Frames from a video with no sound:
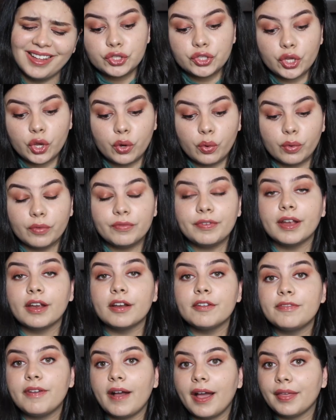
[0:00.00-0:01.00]
So
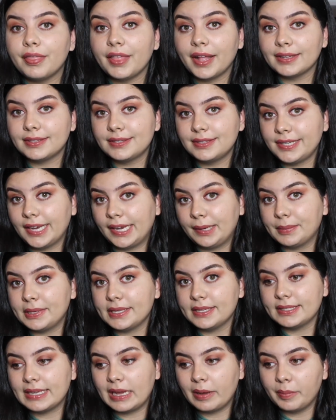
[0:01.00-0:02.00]
verify that
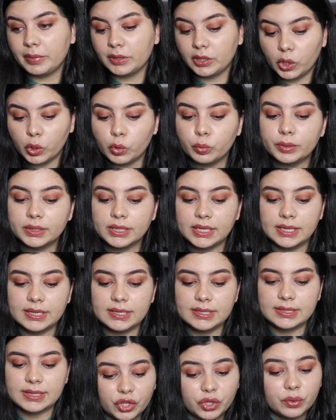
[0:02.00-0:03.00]
statement down below,
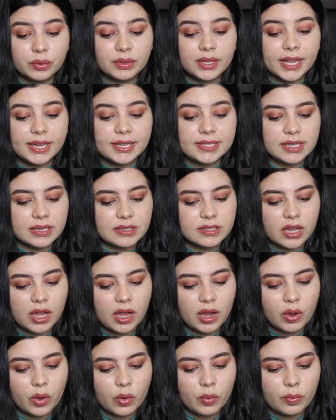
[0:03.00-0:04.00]
please. You like Del
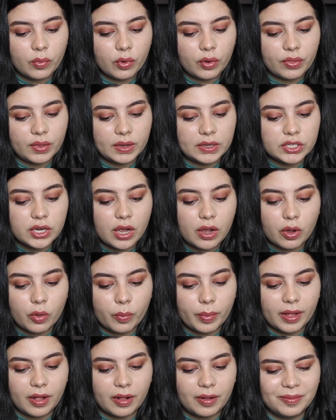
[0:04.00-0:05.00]
Taco more than Taco
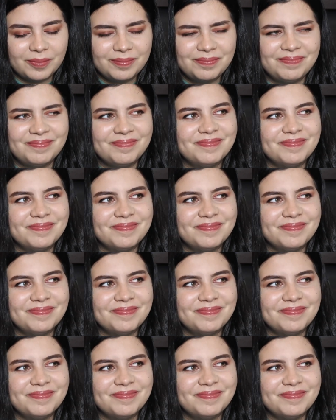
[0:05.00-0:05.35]
Bell.